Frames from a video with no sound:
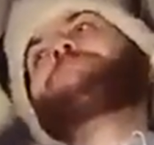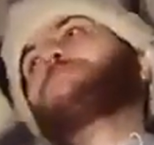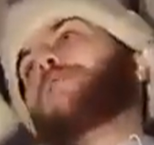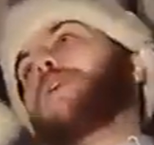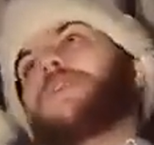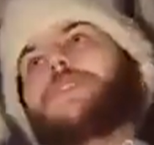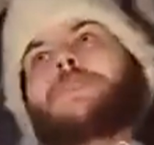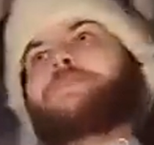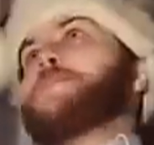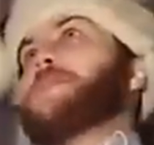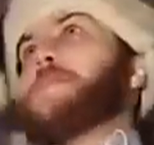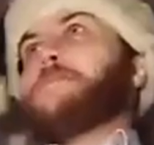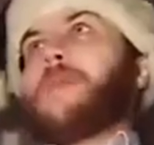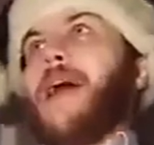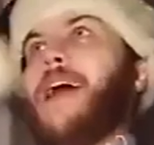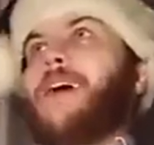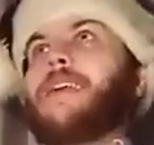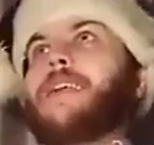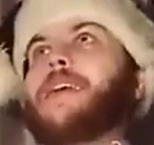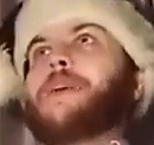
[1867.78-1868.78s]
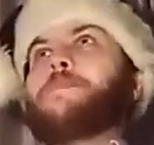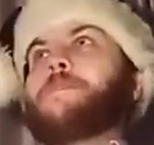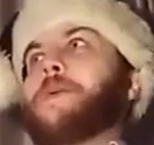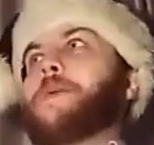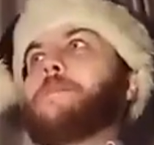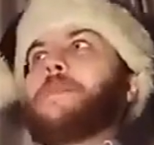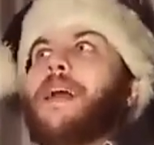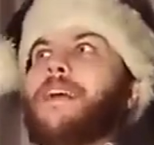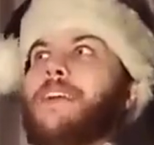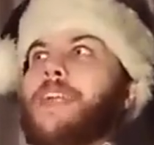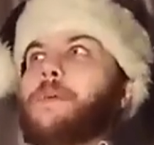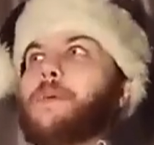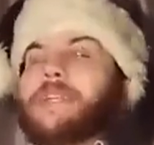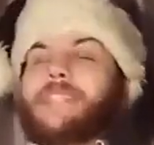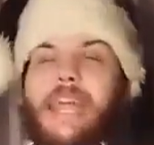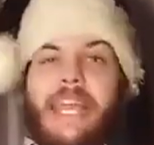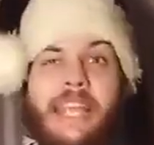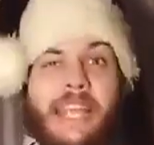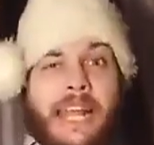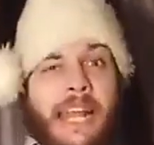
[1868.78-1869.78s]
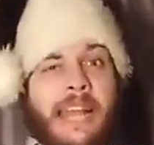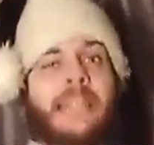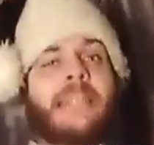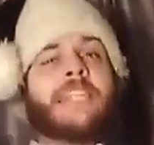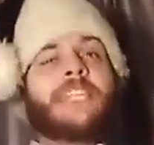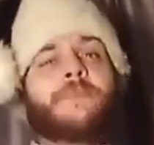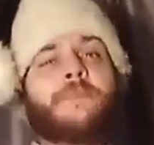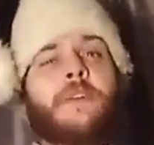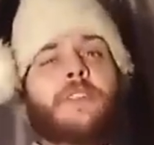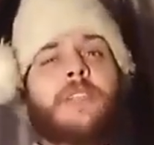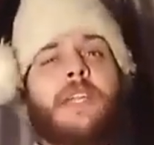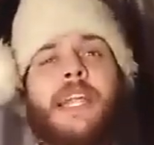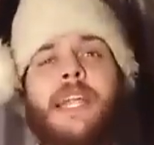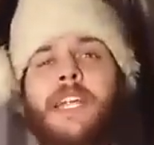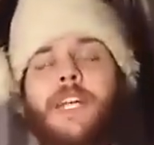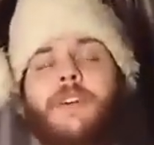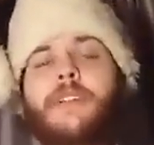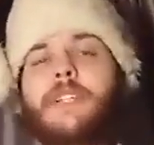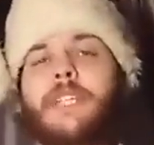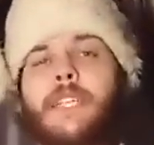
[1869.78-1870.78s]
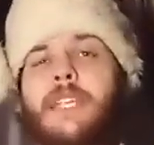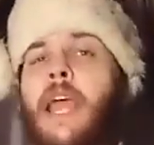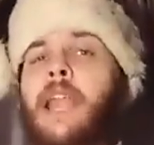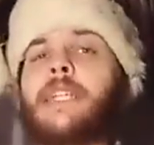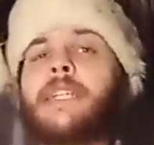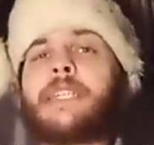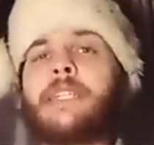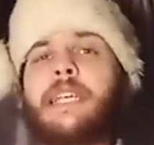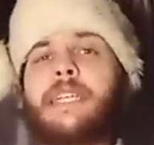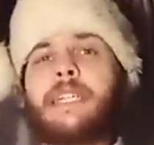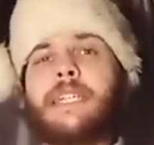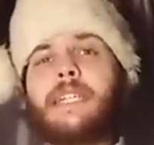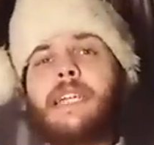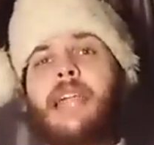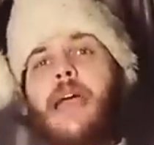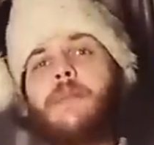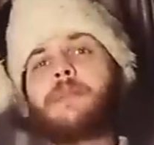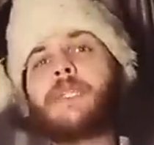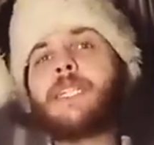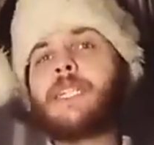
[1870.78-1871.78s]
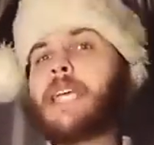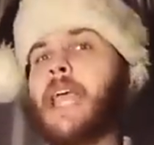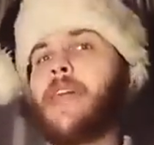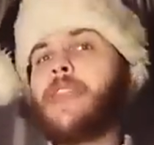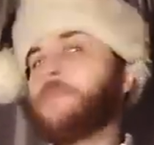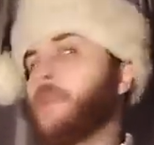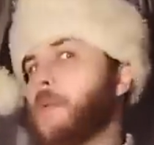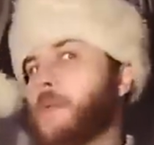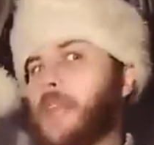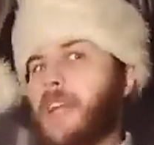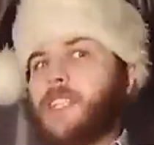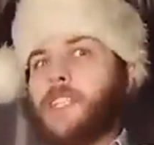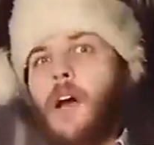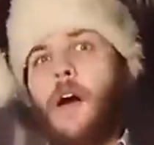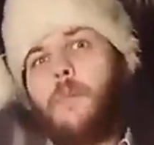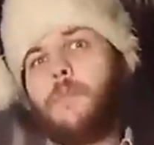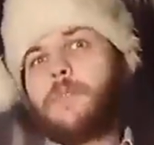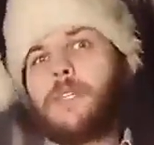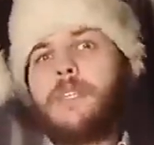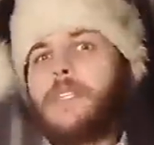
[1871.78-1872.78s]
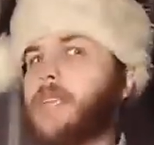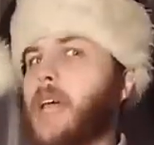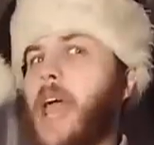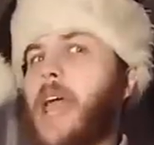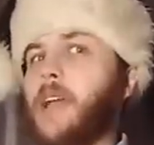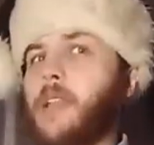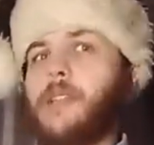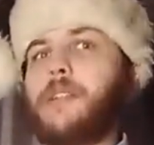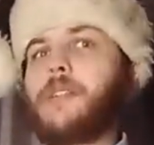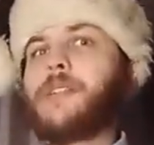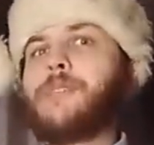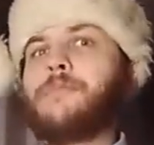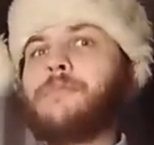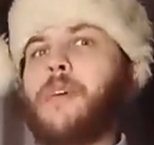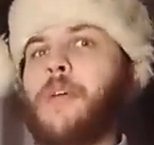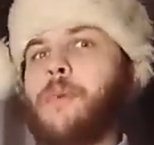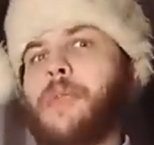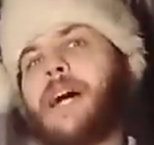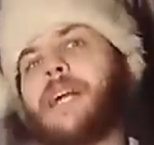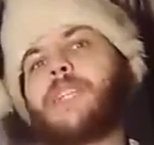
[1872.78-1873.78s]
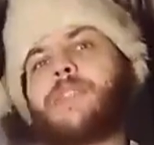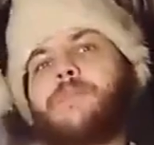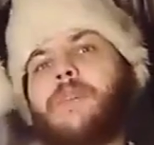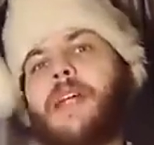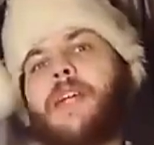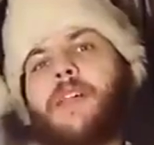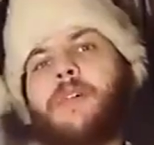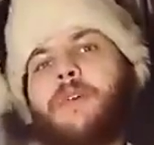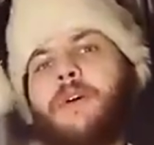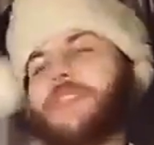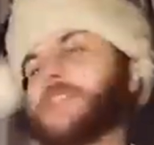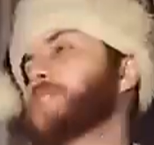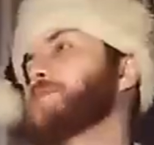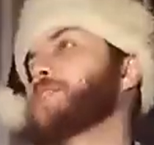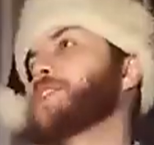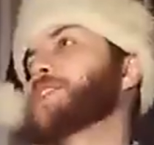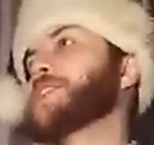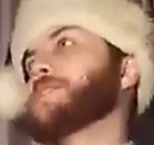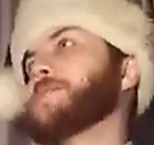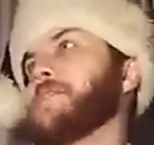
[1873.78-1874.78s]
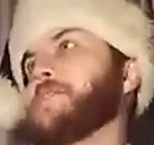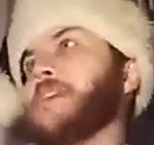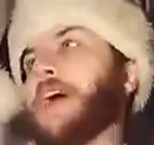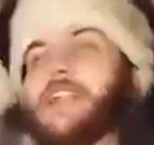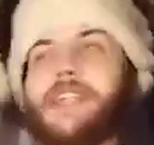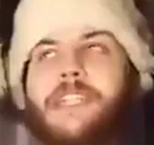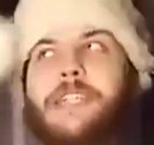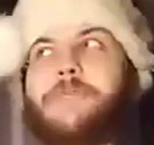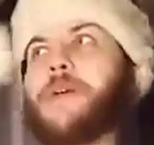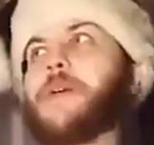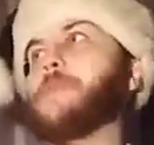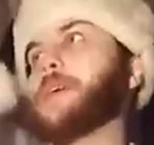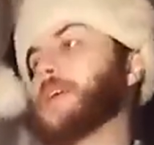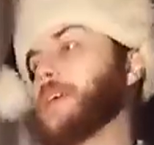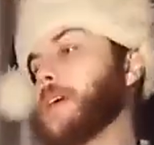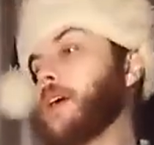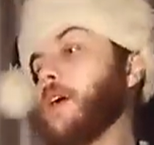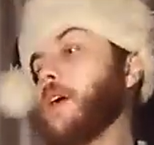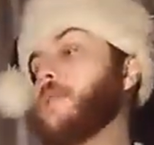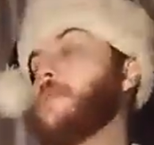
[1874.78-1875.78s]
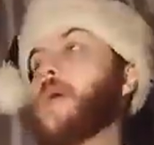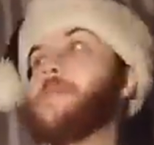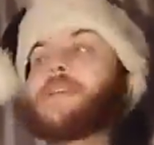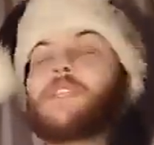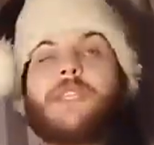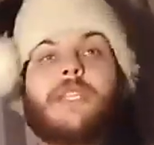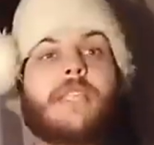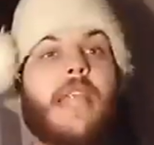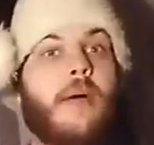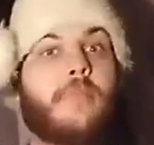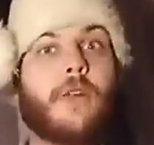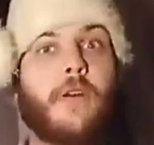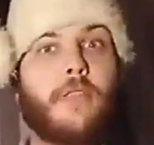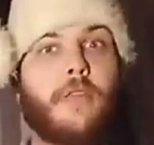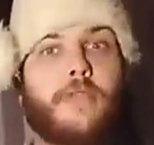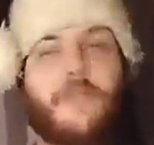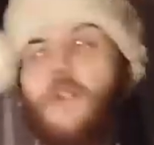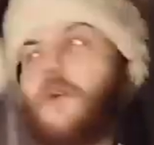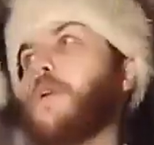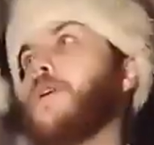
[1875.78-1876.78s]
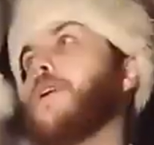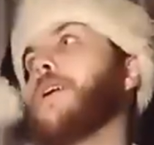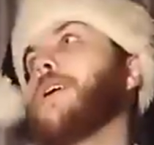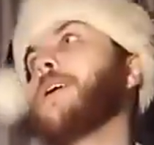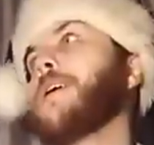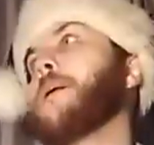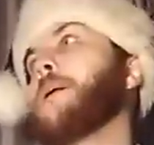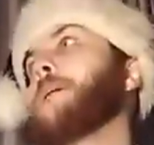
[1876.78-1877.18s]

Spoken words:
But apparently we're taking it in its most literal sense, and they slept together. Maybe they topped and tailed. Maybe that's Millennial Woes' version of events. Or maybe she slept on the floor.